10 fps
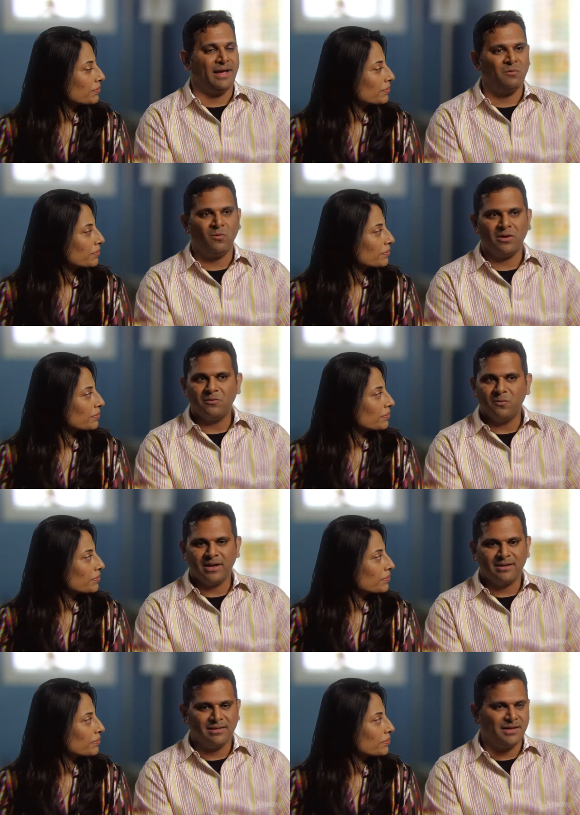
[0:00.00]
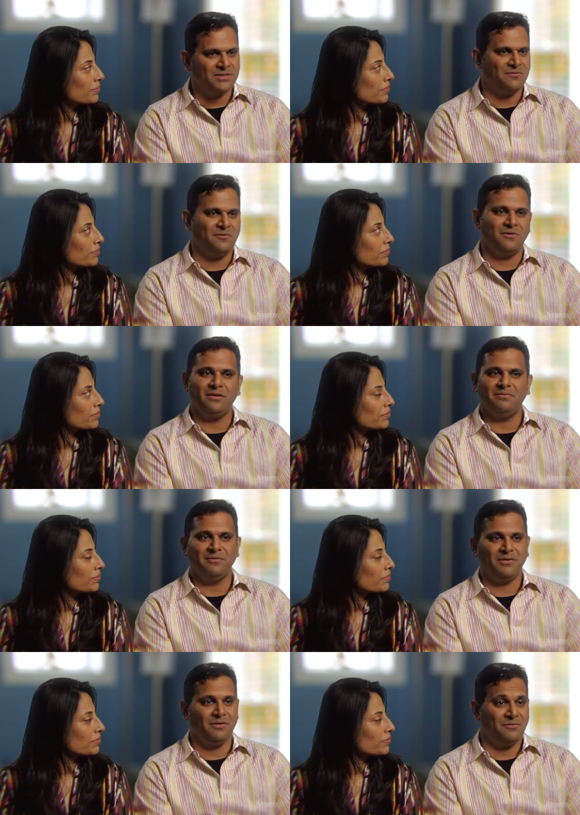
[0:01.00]
Speaker 1: I didn't want to wait till the age of 40,
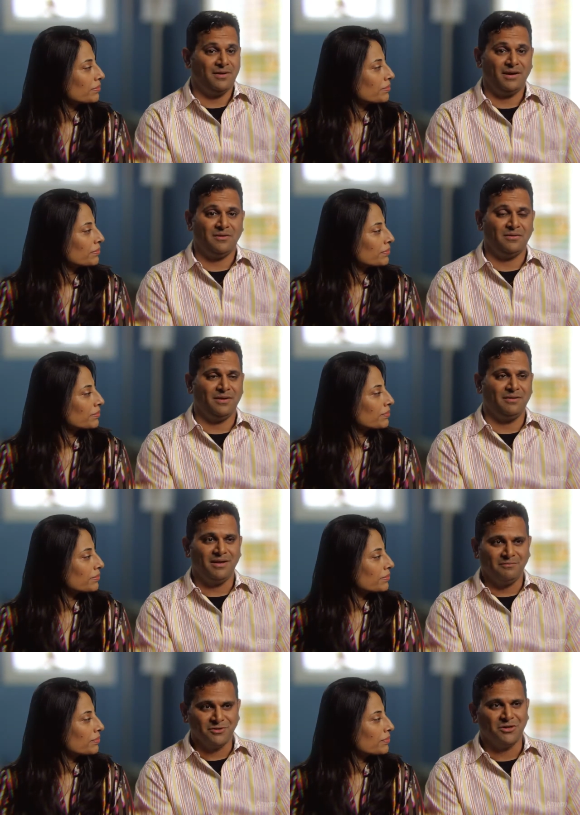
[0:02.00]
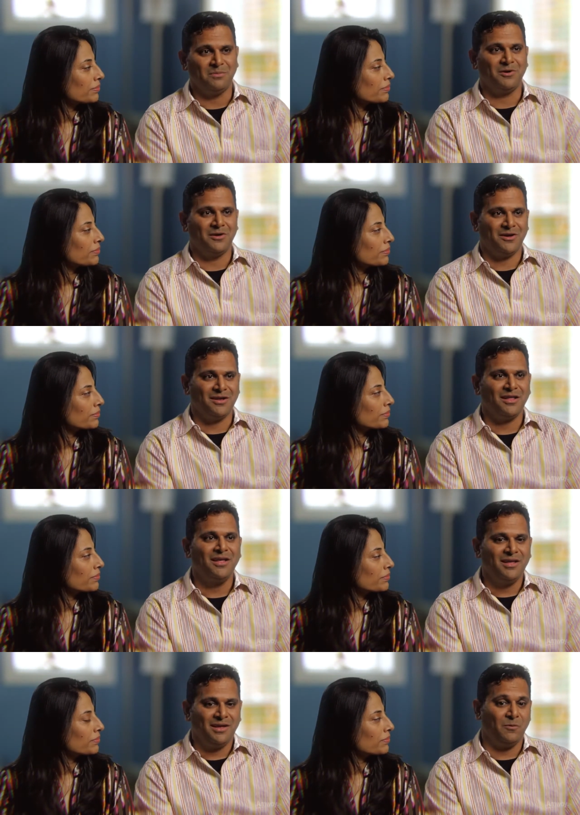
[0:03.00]
50 to find out if I will have a job or not.
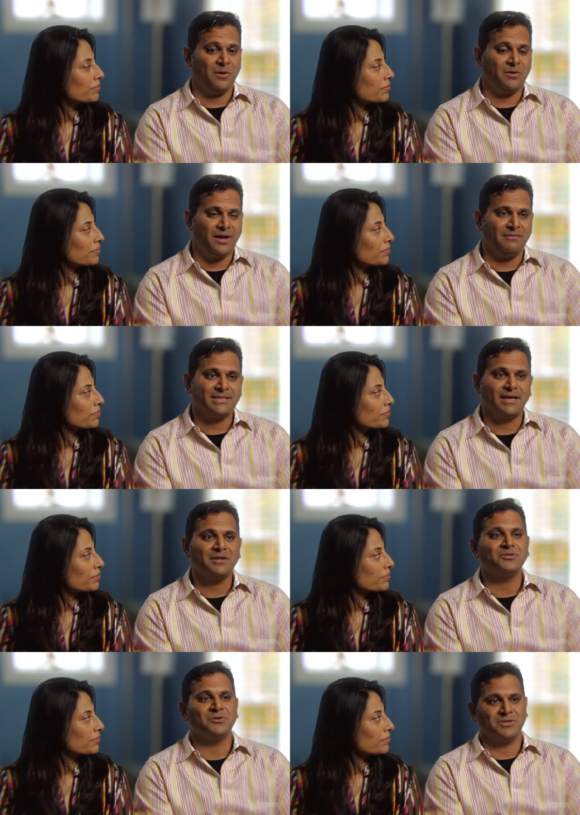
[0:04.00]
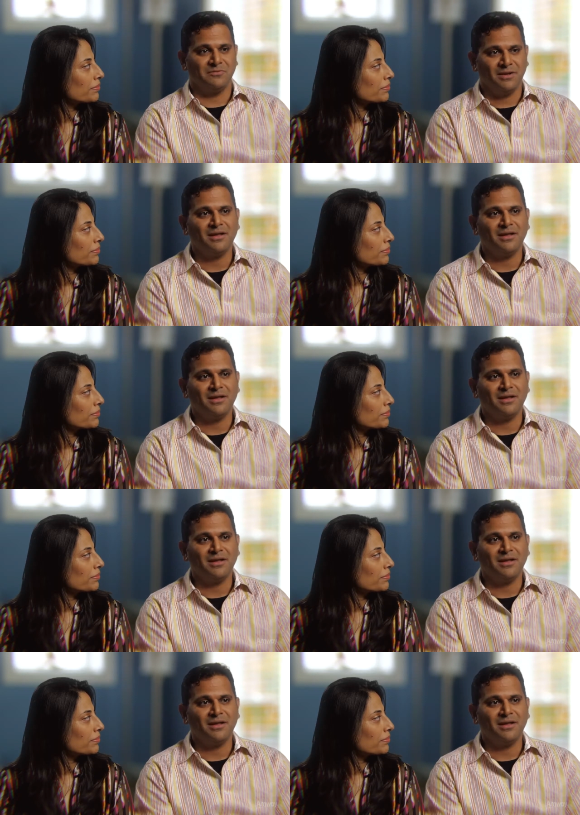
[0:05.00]
I wanted to have a second source of